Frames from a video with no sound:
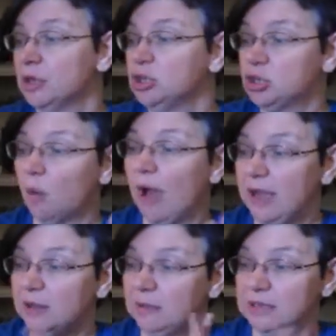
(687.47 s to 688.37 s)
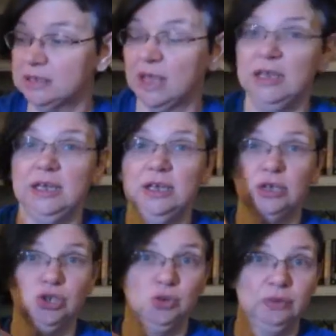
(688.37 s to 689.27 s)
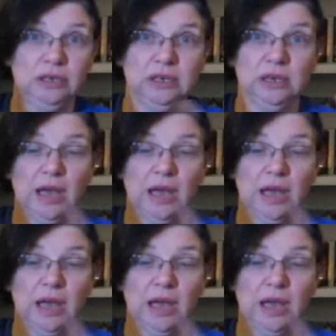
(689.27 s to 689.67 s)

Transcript: So I am excited to read